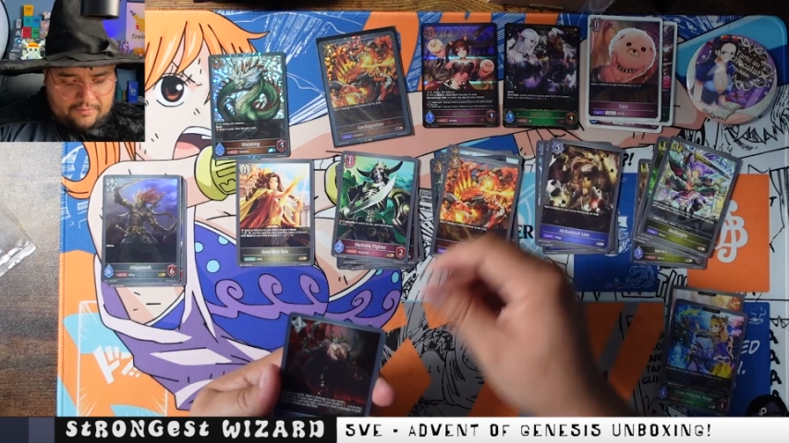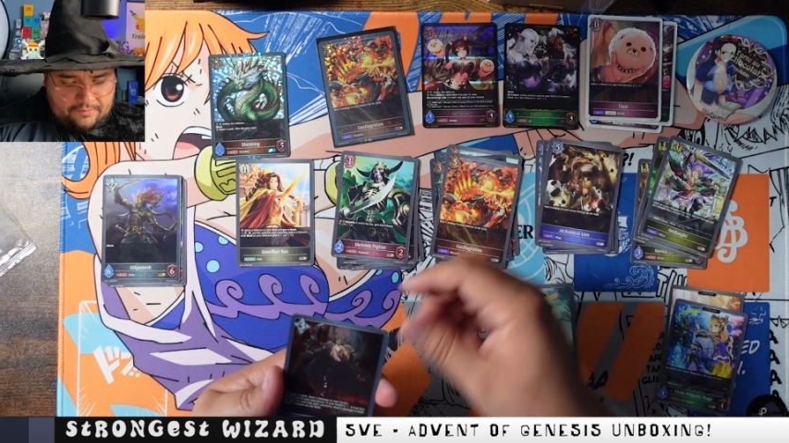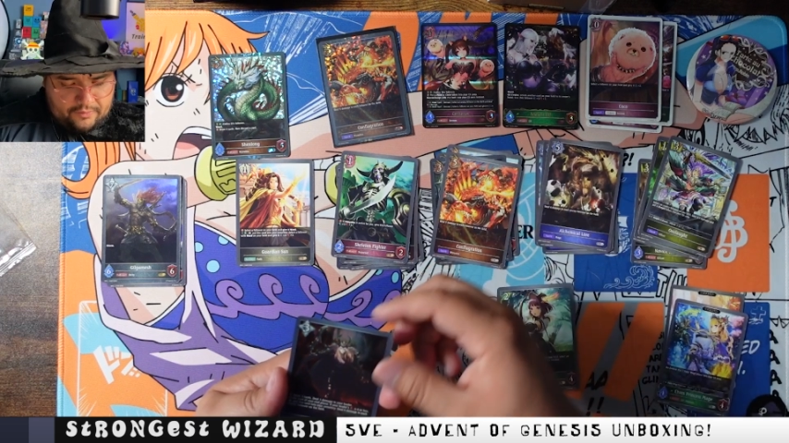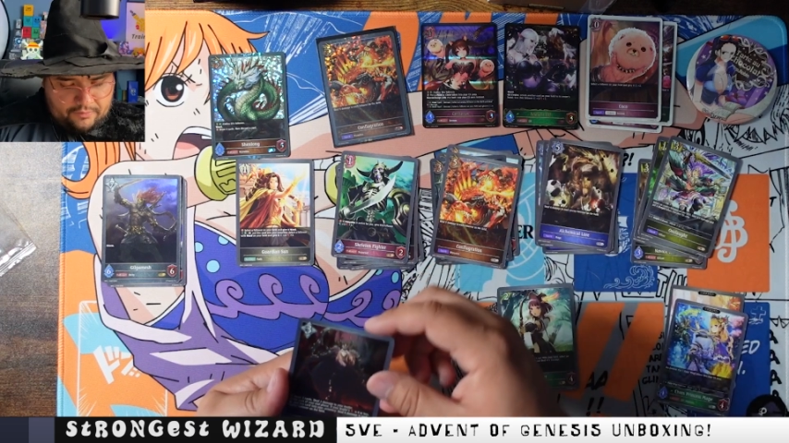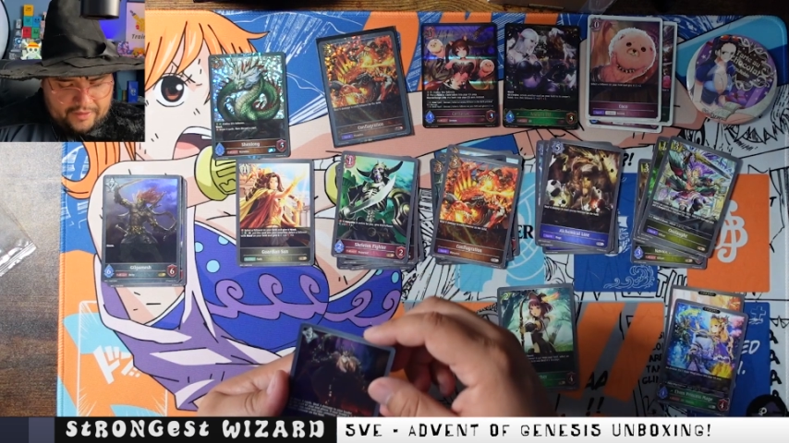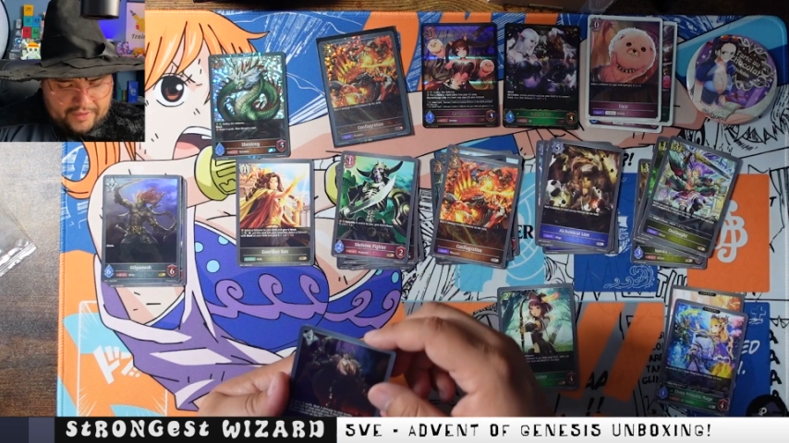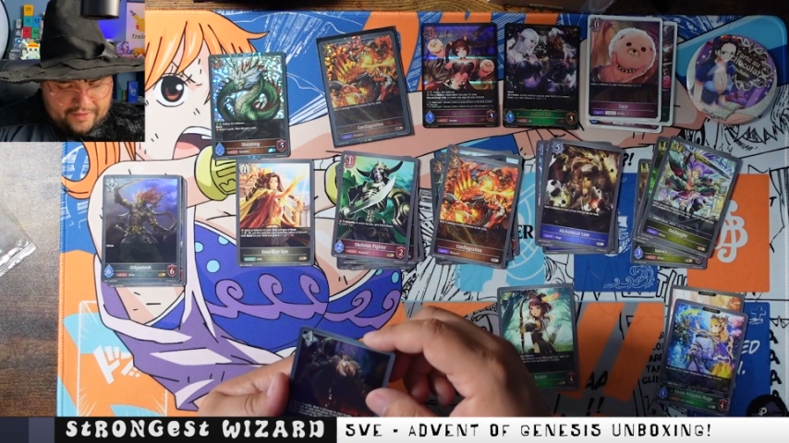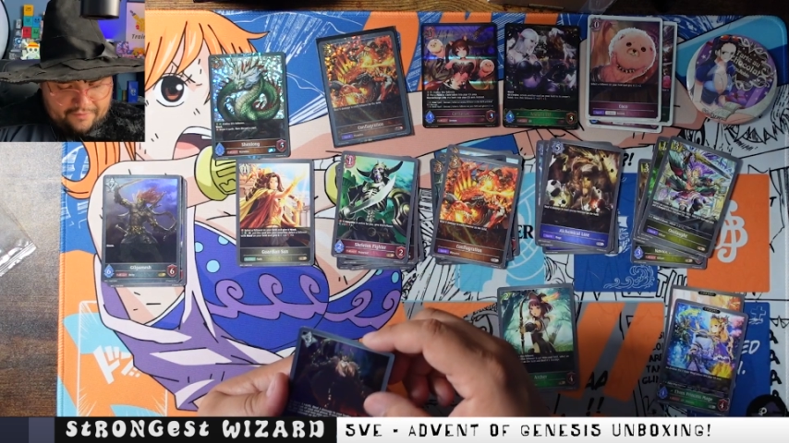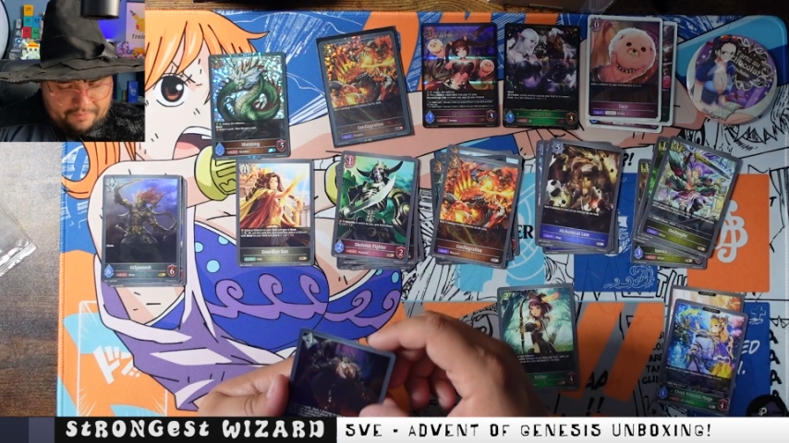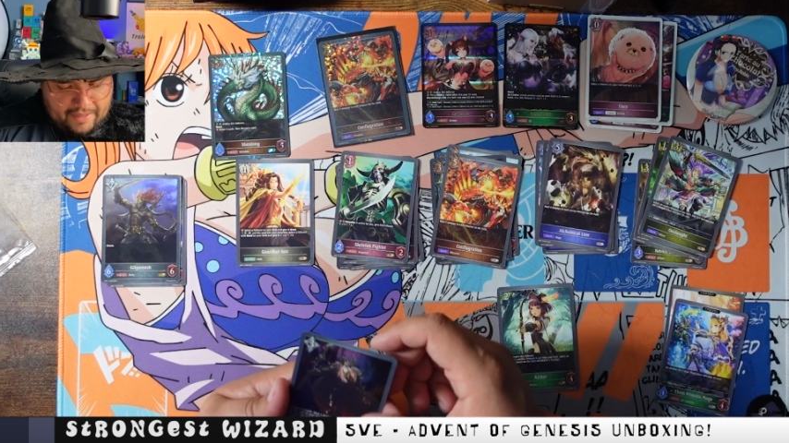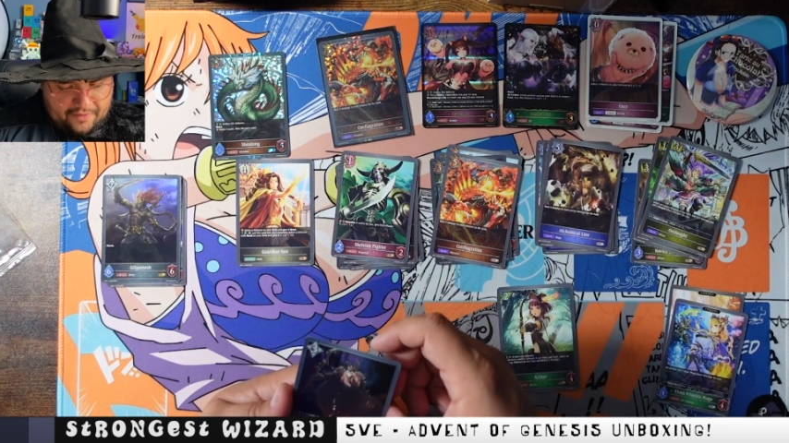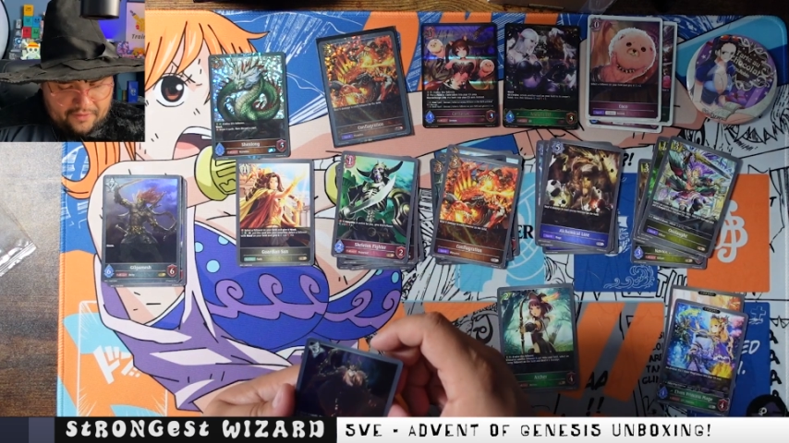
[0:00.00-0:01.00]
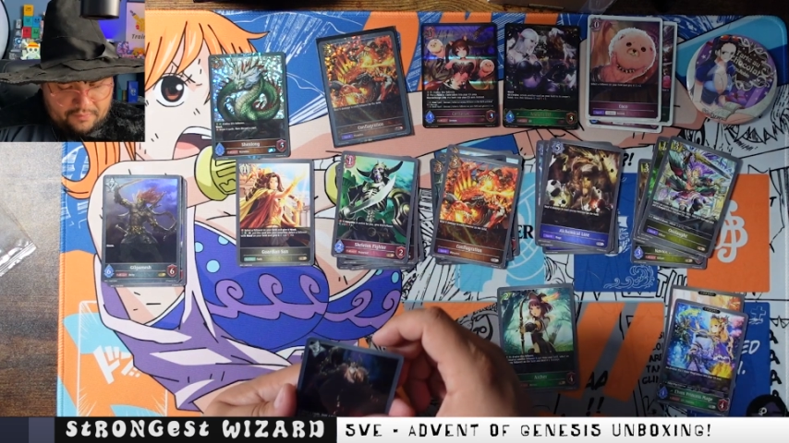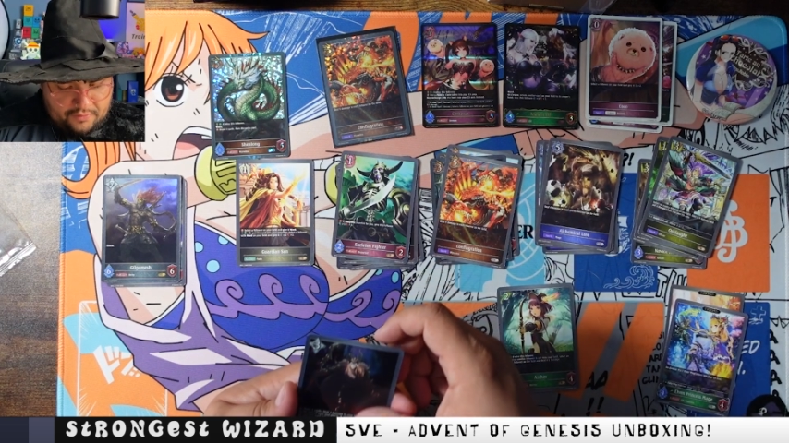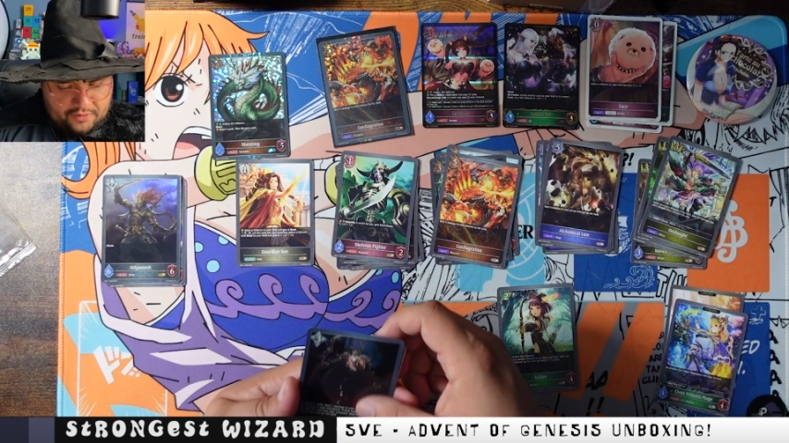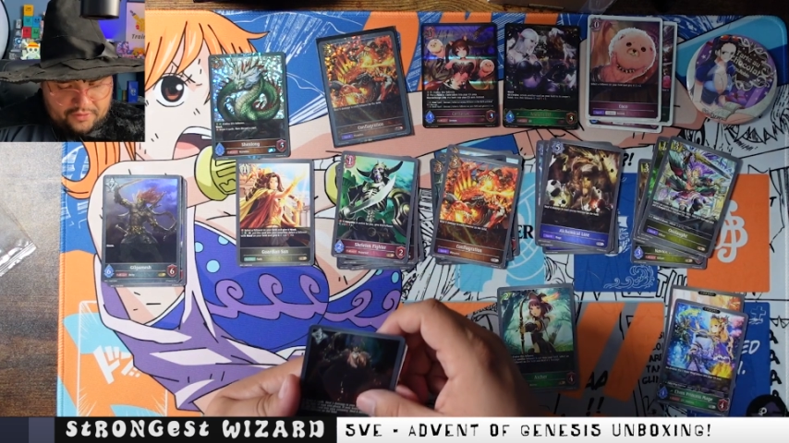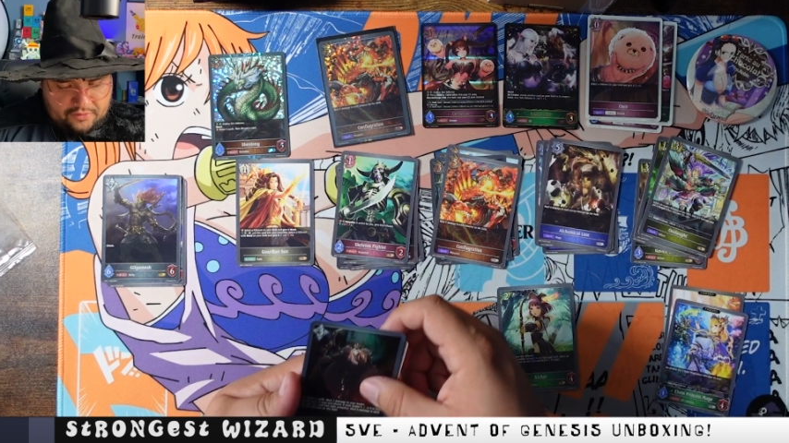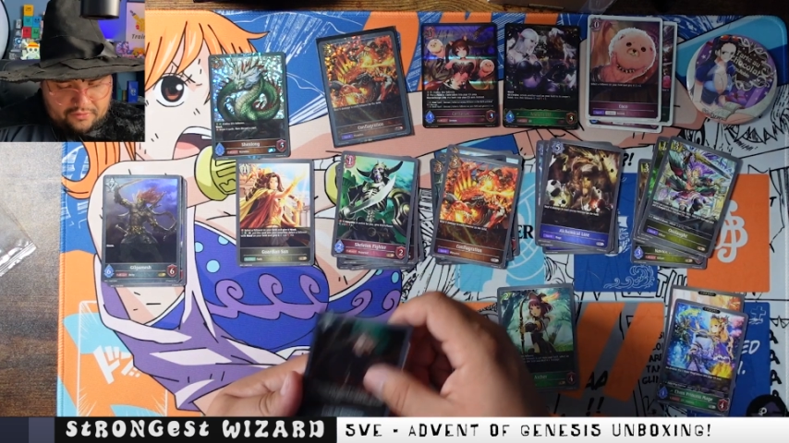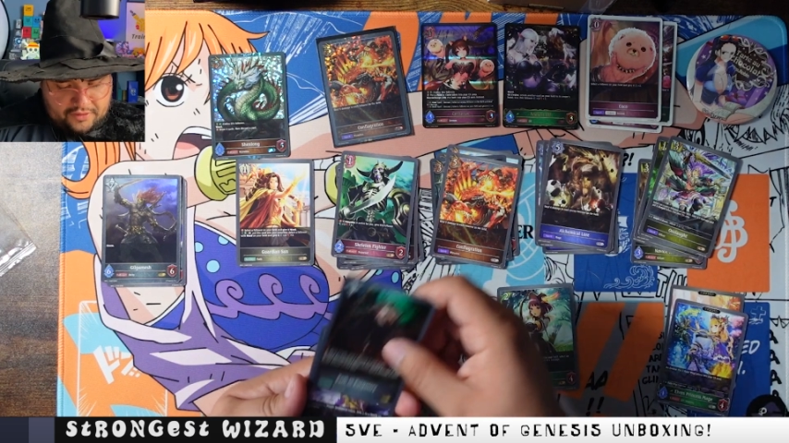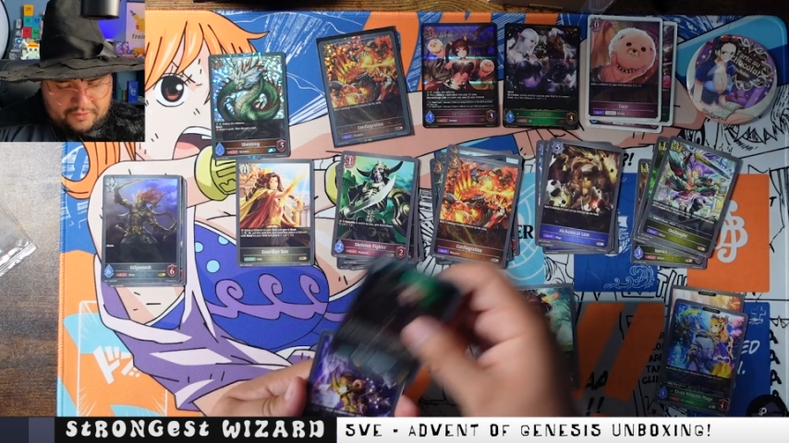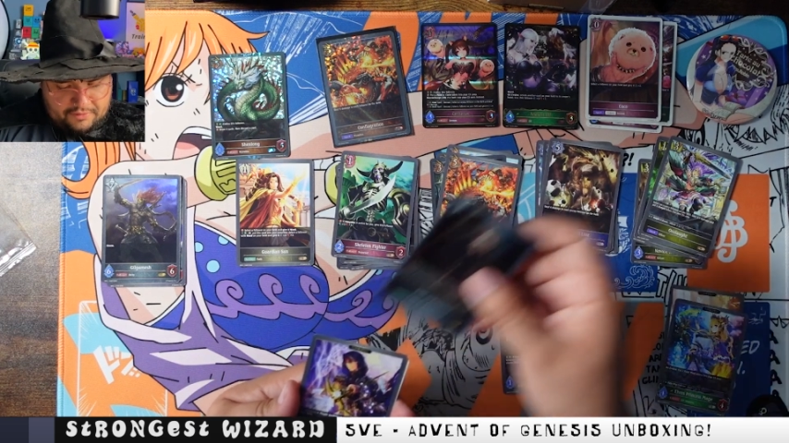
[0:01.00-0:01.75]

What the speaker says: We have Path of Purgatory,